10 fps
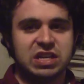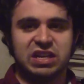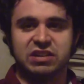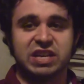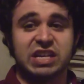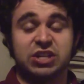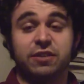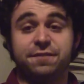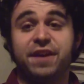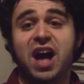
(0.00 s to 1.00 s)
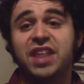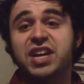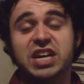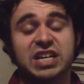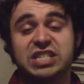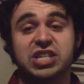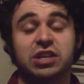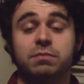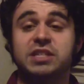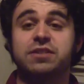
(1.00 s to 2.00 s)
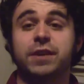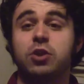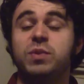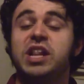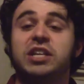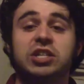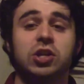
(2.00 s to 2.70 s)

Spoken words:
yes, your father must have accumulated